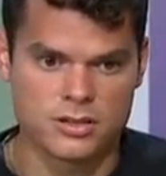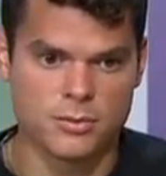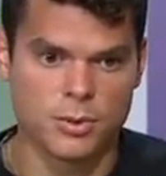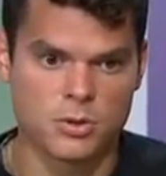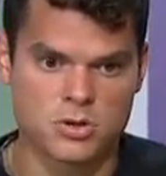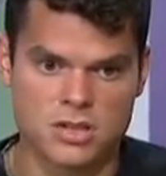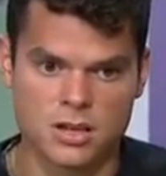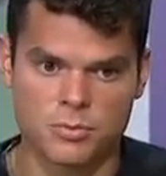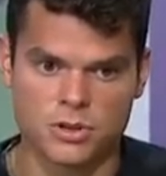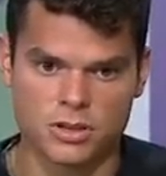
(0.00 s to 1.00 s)
ball was
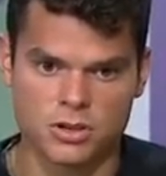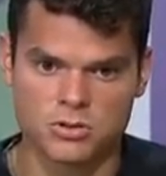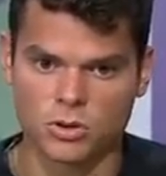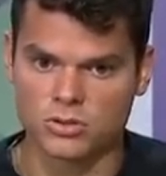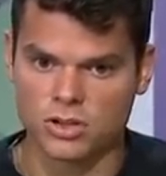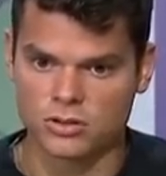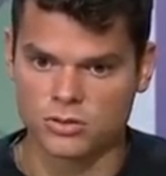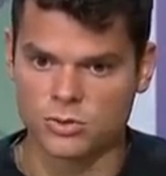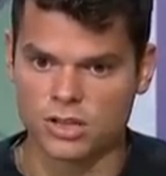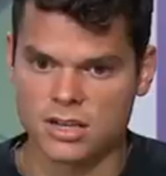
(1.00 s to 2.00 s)
staying pretty low, so it was hard
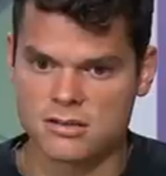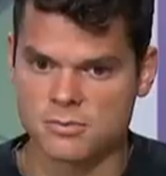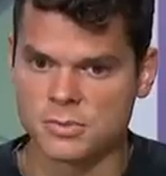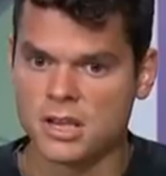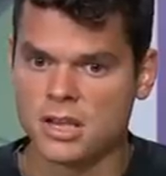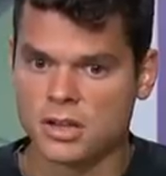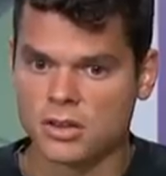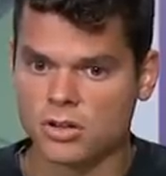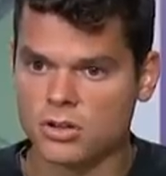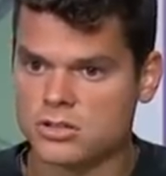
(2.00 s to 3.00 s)
to really get some
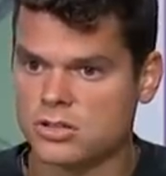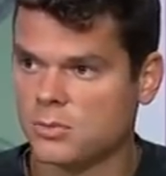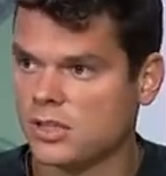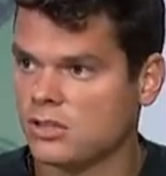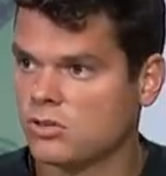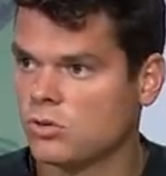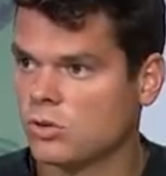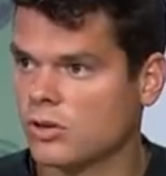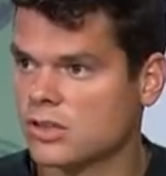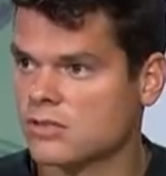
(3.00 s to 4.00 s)
looks to be too
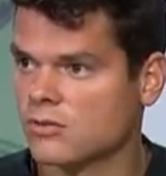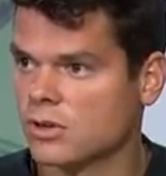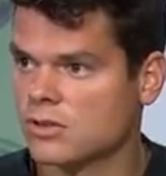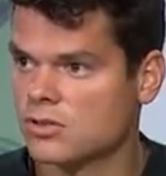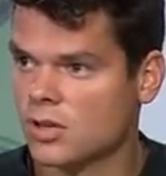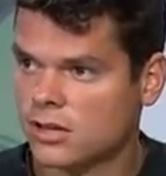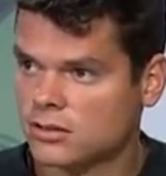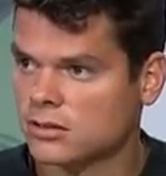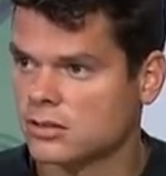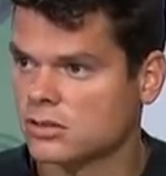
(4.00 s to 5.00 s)
aggressive with. So I had
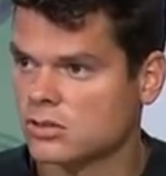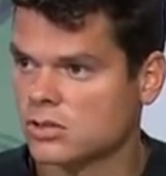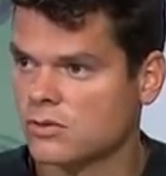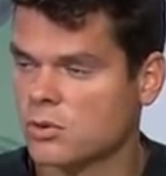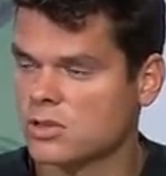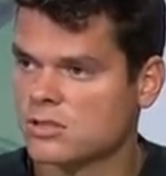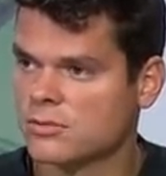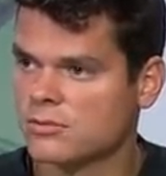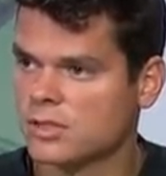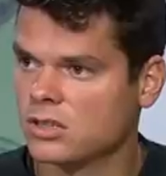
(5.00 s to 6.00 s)
to sort of always
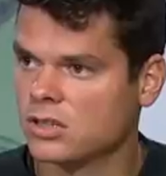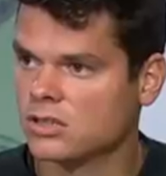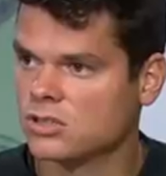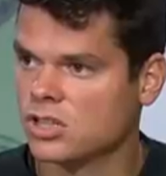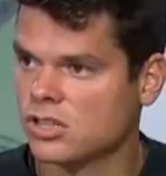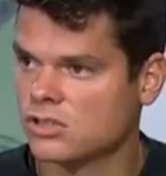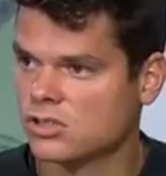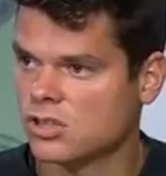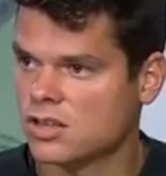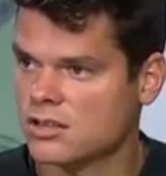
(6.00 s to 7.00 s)
be looking to change the
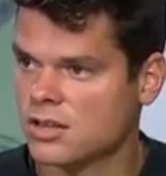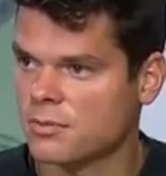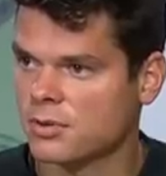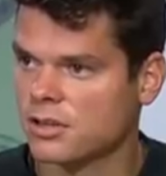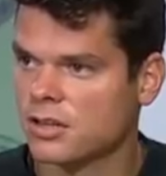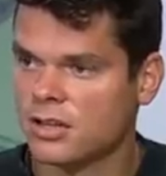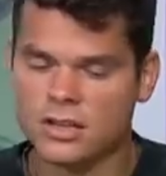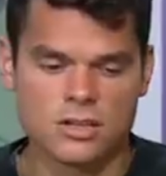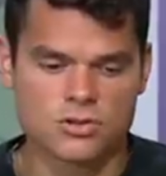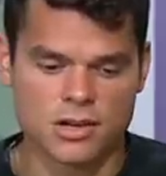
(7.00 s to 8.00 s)
shots up and
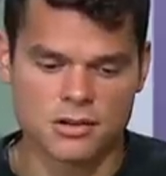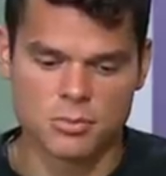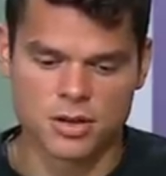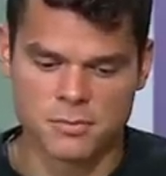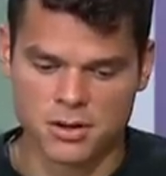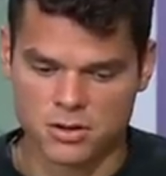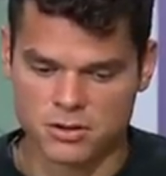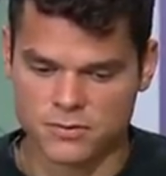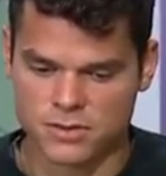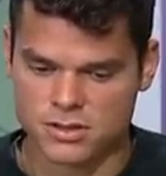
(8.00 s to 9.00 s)
try to bring him out
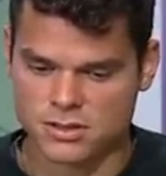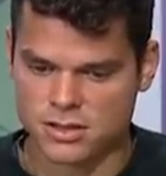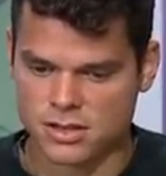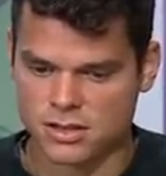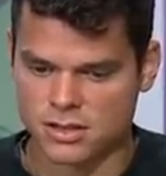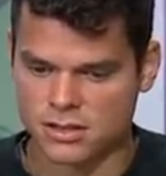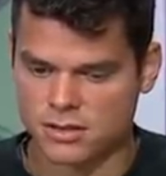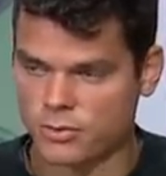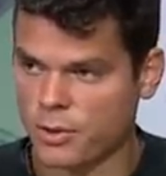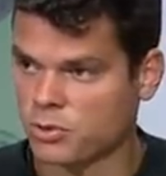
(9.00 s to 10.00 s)
of his
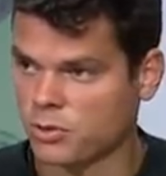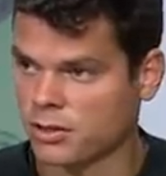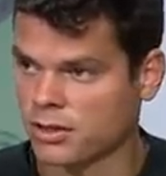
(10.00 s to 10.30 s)
repertoire.